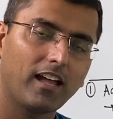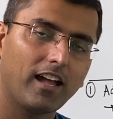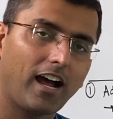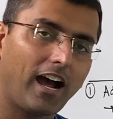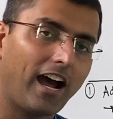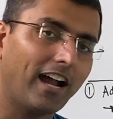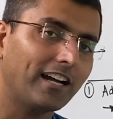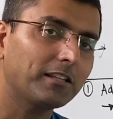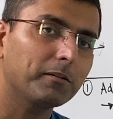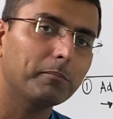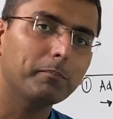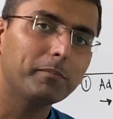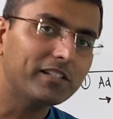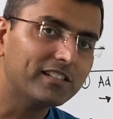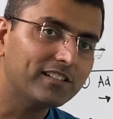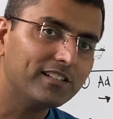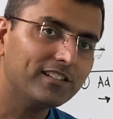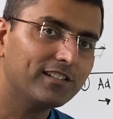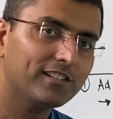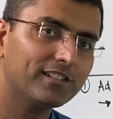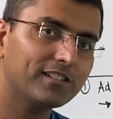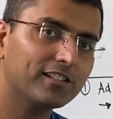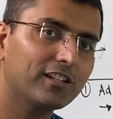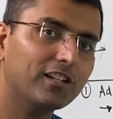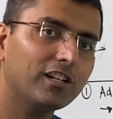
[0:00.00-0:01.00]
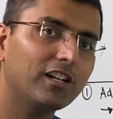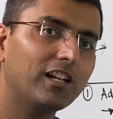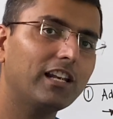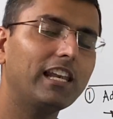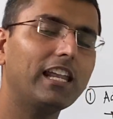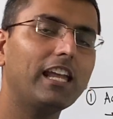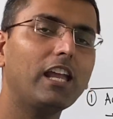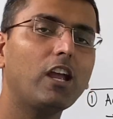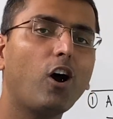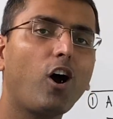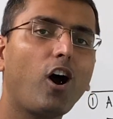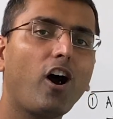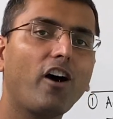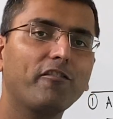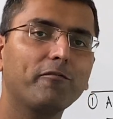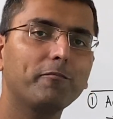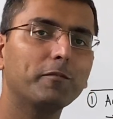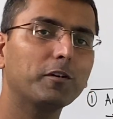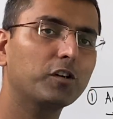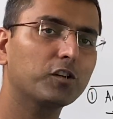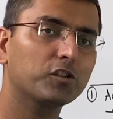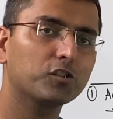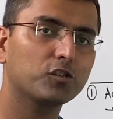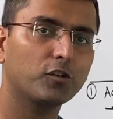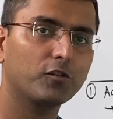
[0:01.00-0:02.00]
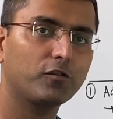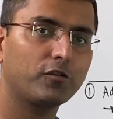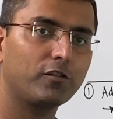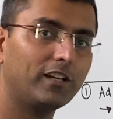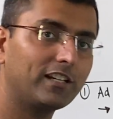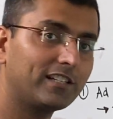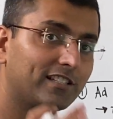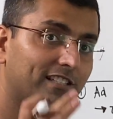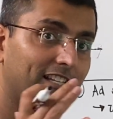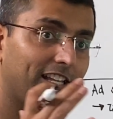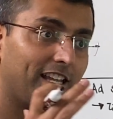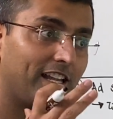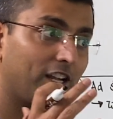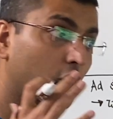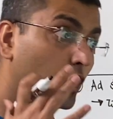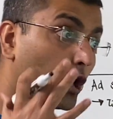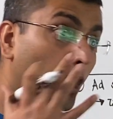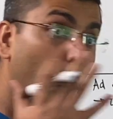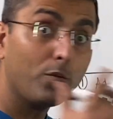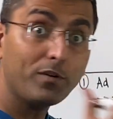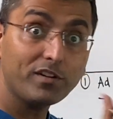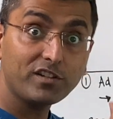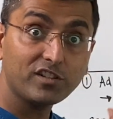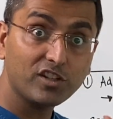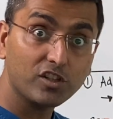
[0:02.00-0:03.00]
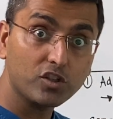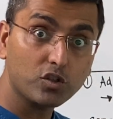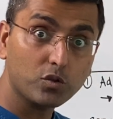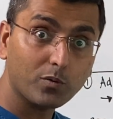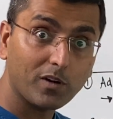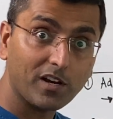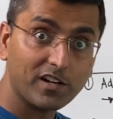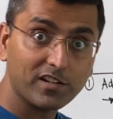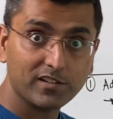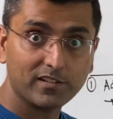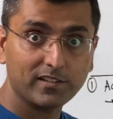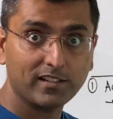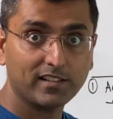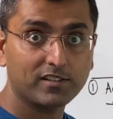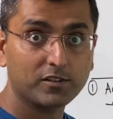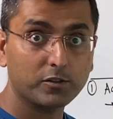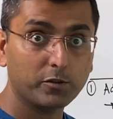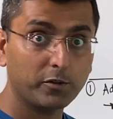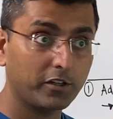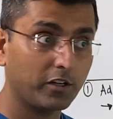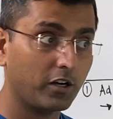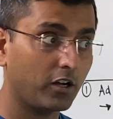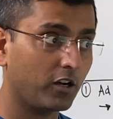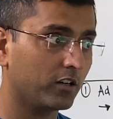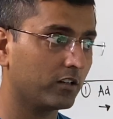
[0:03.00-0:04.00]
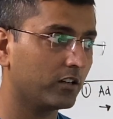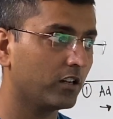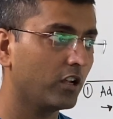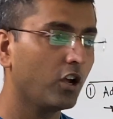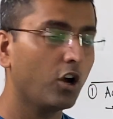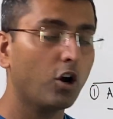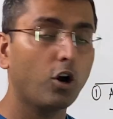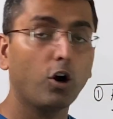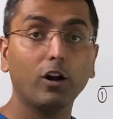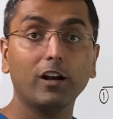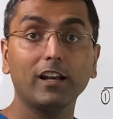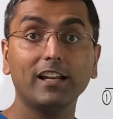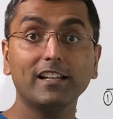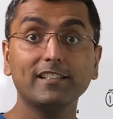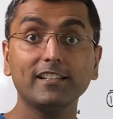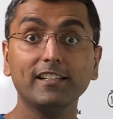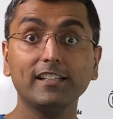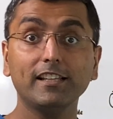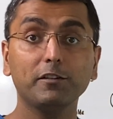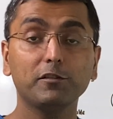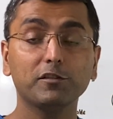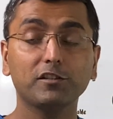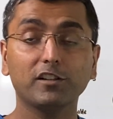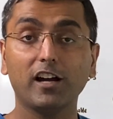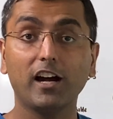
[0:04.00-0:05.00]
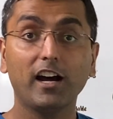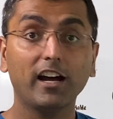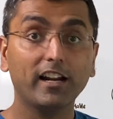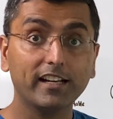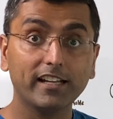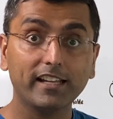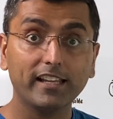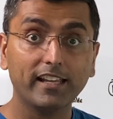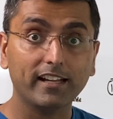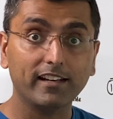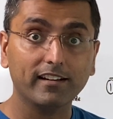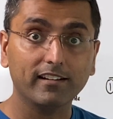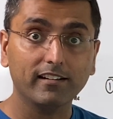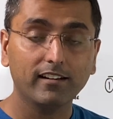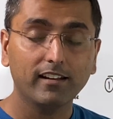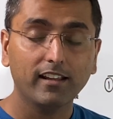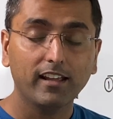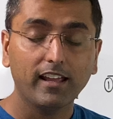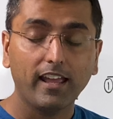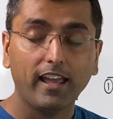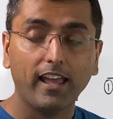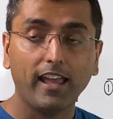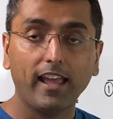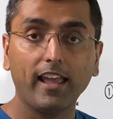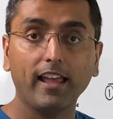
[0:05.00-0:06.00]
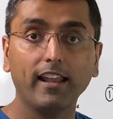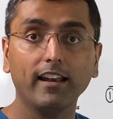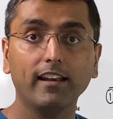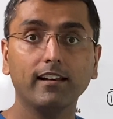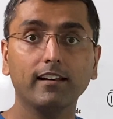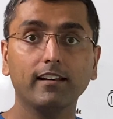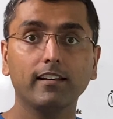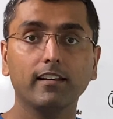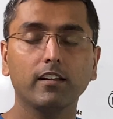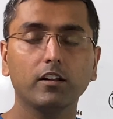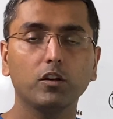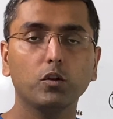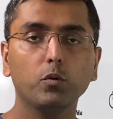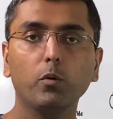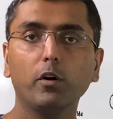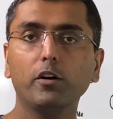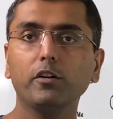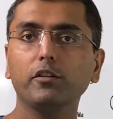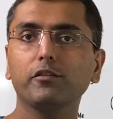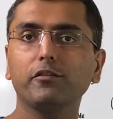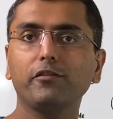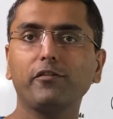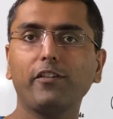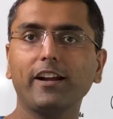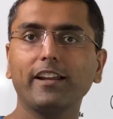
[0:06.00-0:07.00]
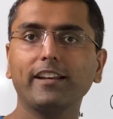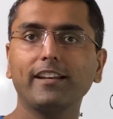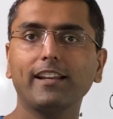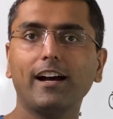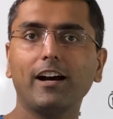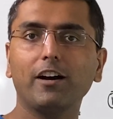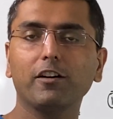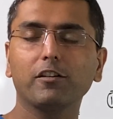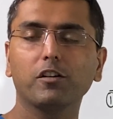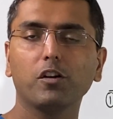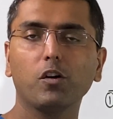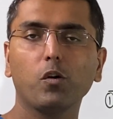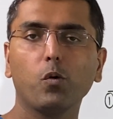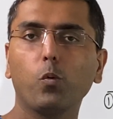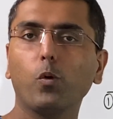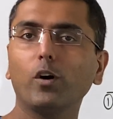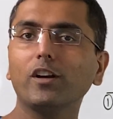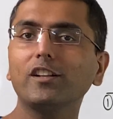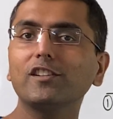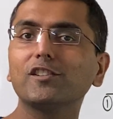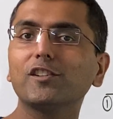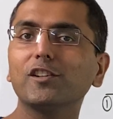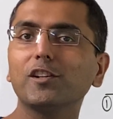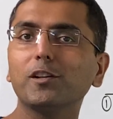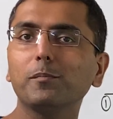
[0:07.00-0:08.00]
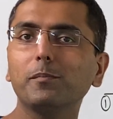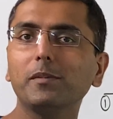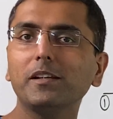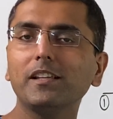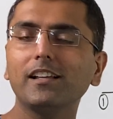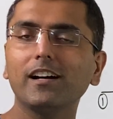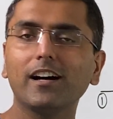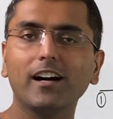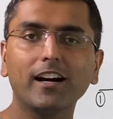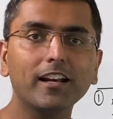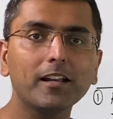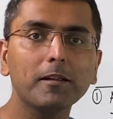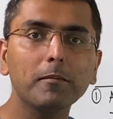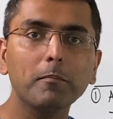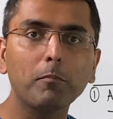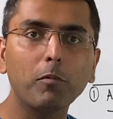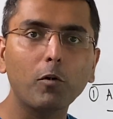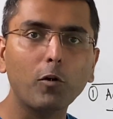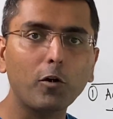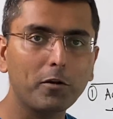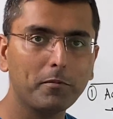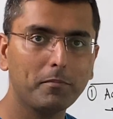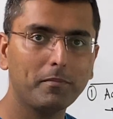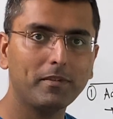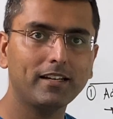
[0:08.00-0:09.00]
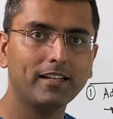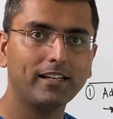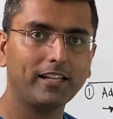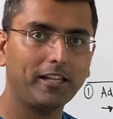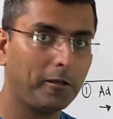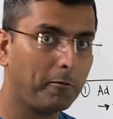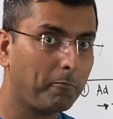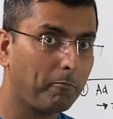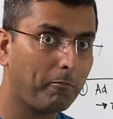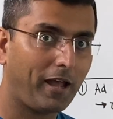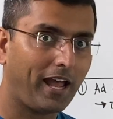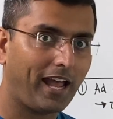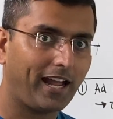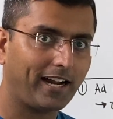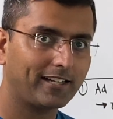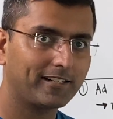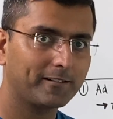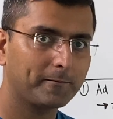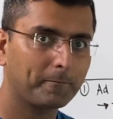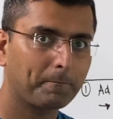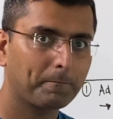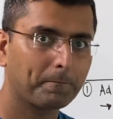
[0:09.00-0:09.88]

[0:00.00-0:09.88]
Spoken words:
Are the businesses going to lay off because of, let's say, COVID situation that's going on? Or let's say there was a hurricane and you want to find out what is going to be the unemployment impact.